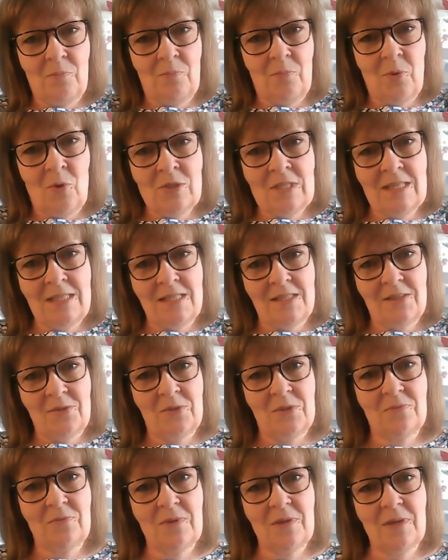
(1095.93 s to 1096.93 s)
bodice
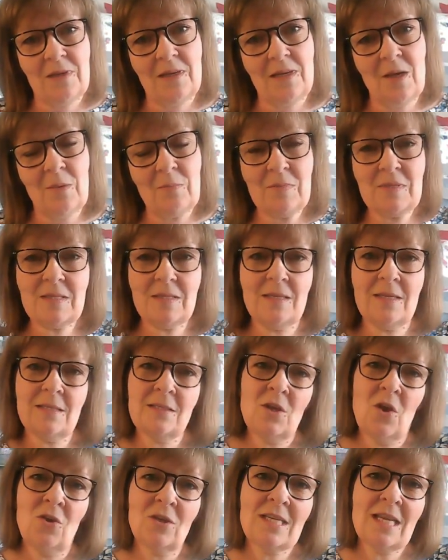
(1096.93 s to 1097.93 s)
sort of comes,
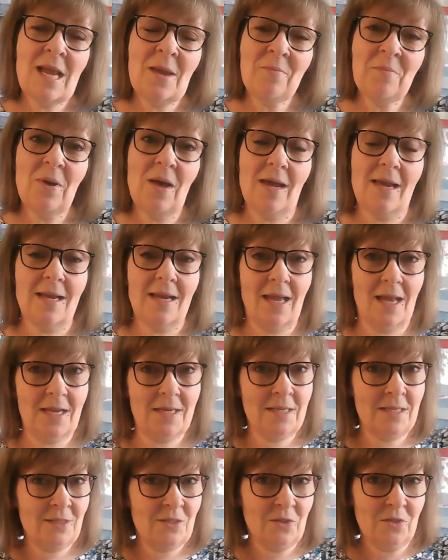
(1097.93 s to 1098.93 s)
it's not an empire
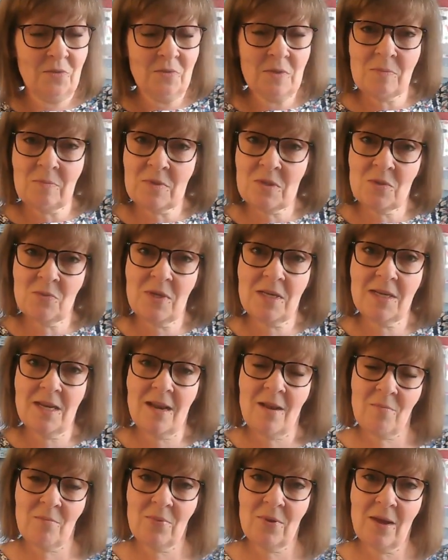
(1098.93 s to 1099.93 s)
line, it's sort of in between an
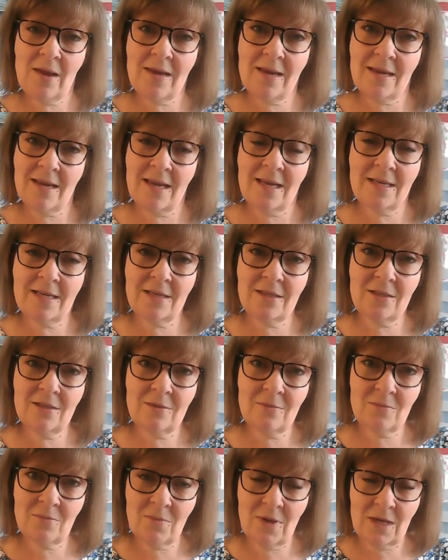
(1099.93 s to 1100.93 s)
empire line
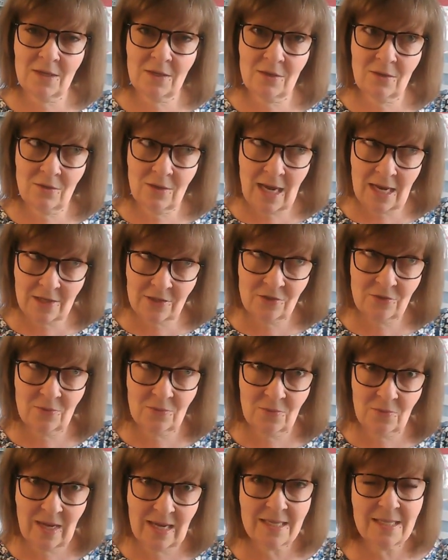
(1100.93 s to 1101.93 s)
and my
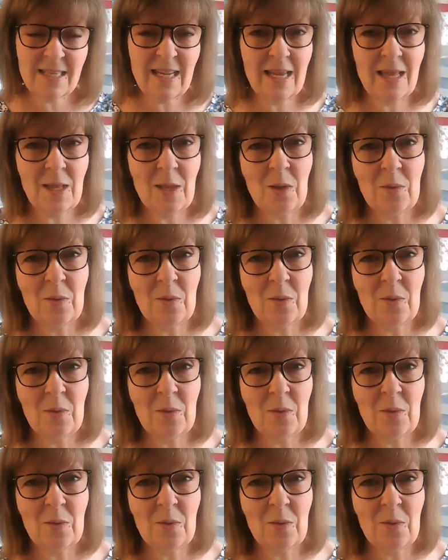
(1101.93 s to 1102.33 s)
natural waist.